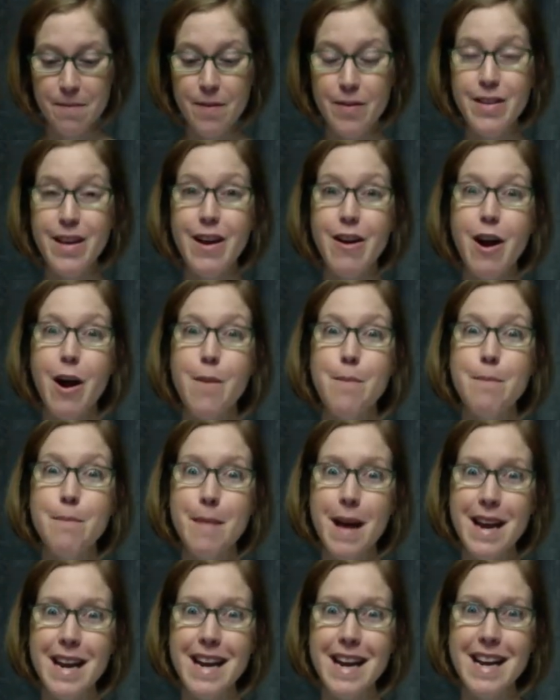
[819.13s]
There are
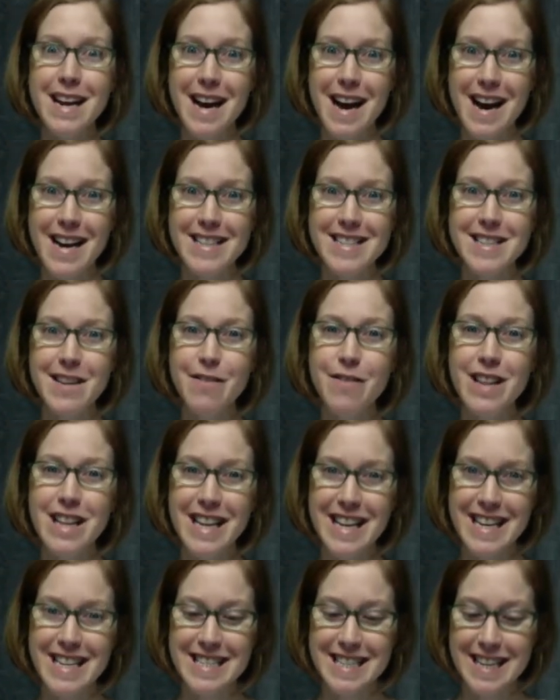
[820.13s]
many kinds of
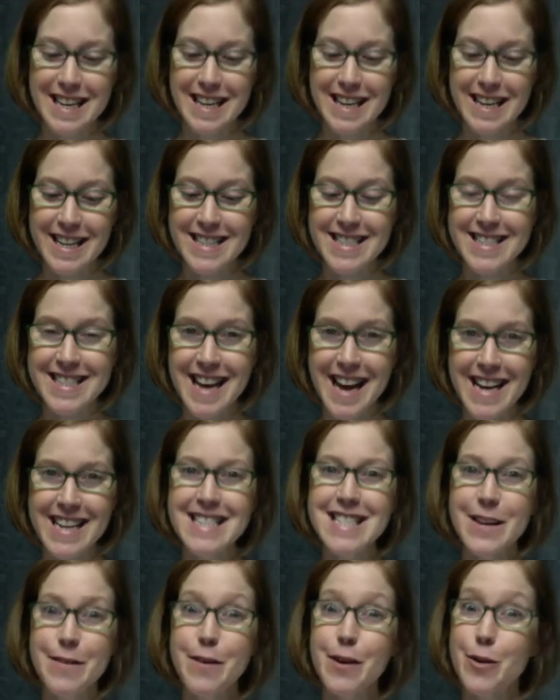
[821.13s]
validity in
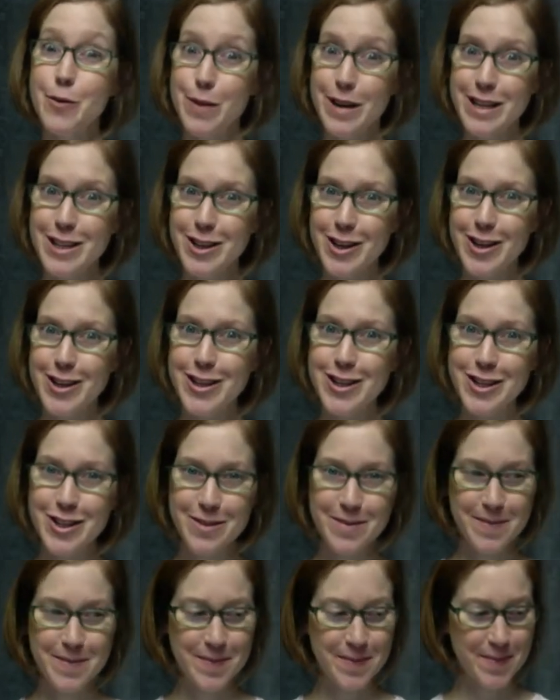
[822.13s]
scientific
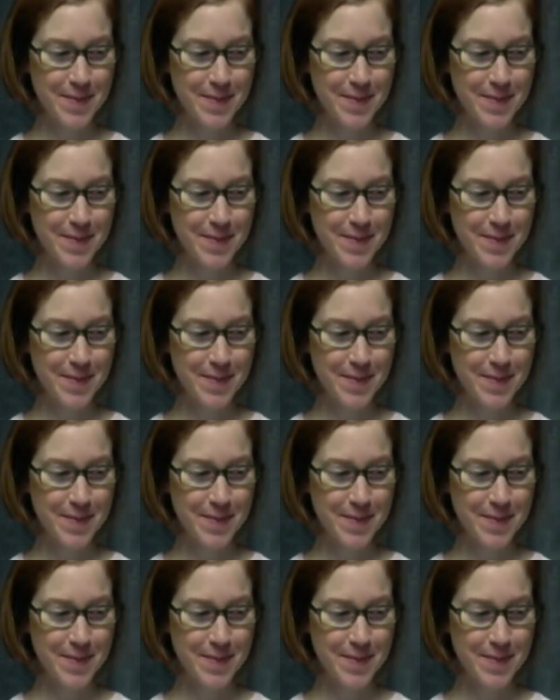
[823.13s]
research.